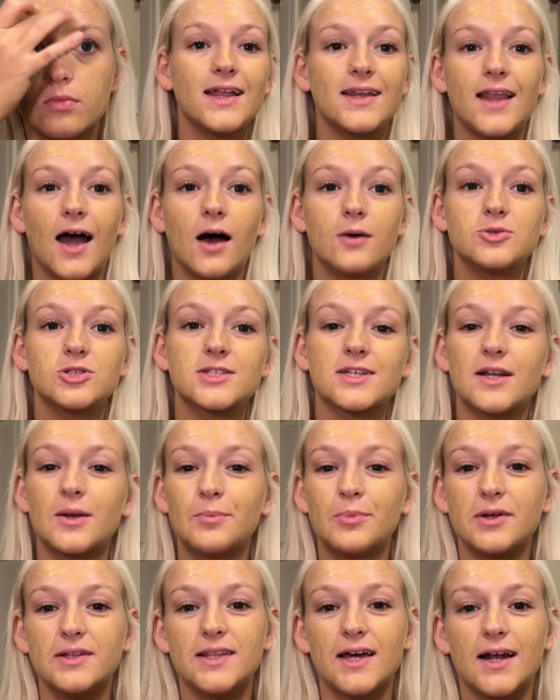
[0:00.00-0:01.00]
Now I'm just going to
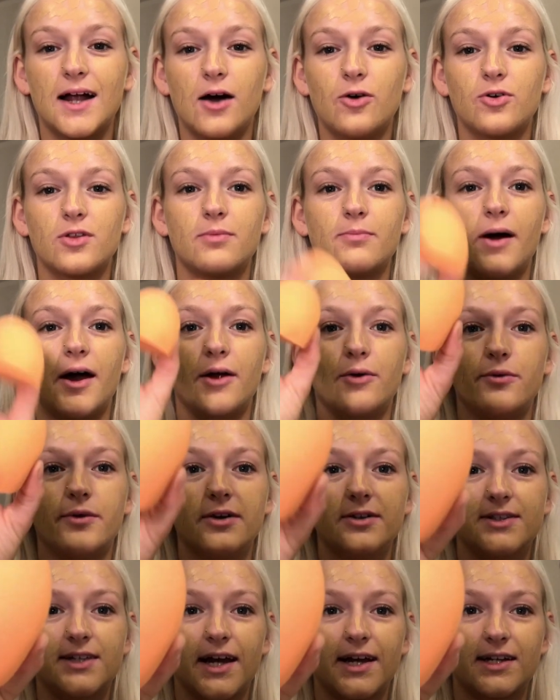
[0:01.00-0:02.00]
blend that out with my
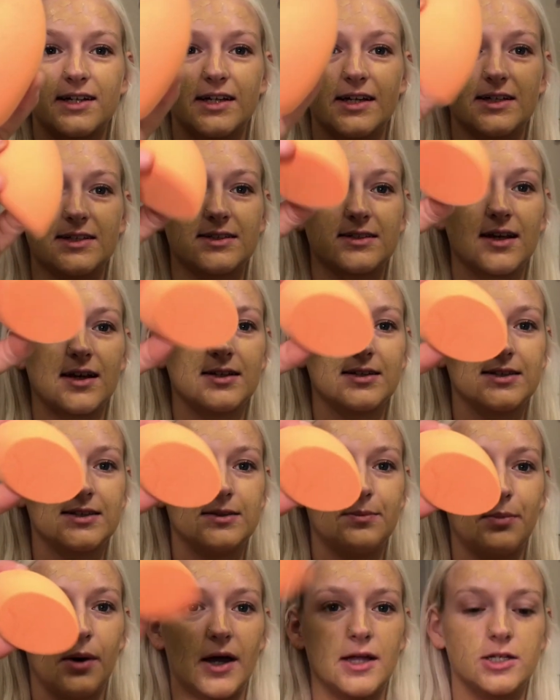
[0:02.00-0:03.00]
Real Techniques
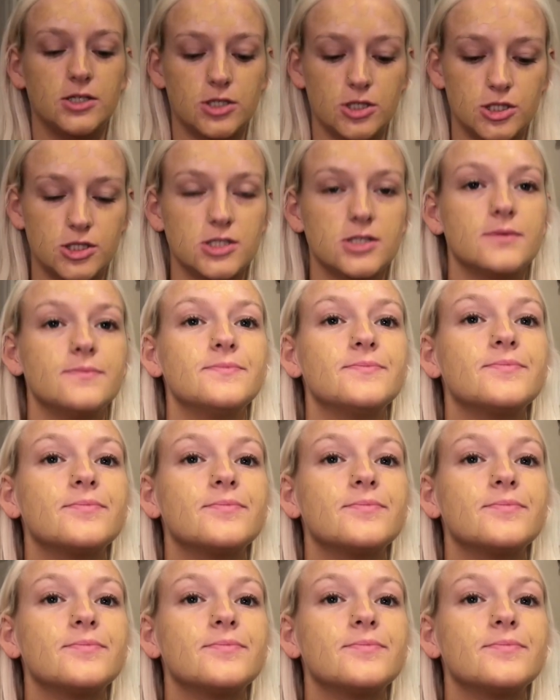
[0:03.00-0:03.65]
sponge.